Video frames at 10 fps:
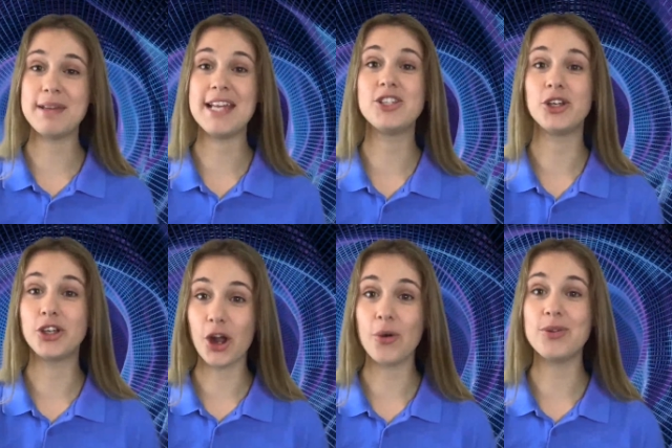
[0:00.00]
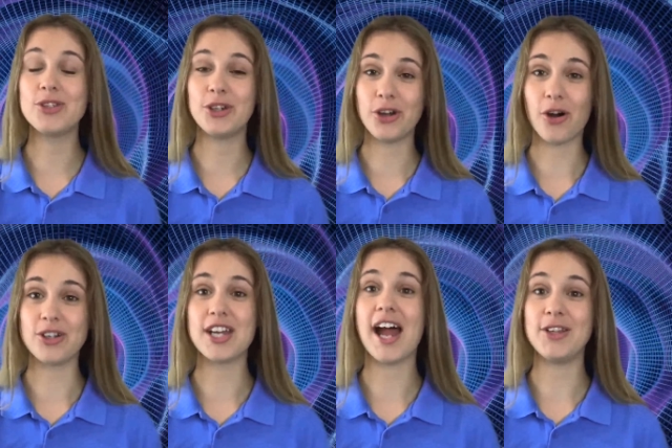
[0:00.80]
to go to God
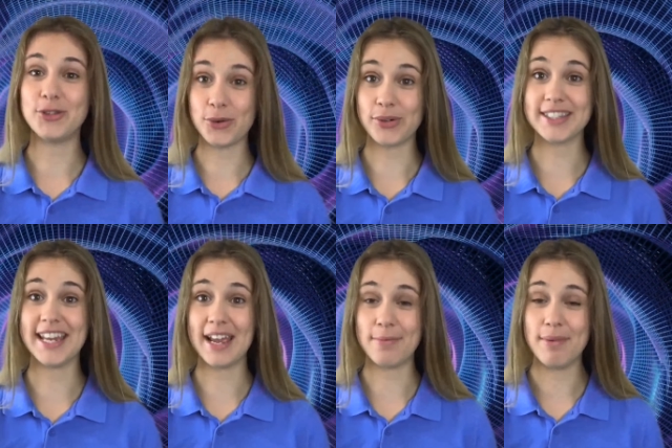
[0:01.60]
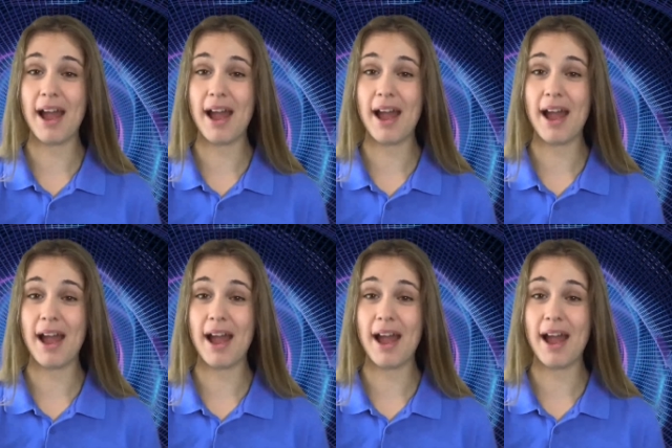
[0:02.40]
and talk to Him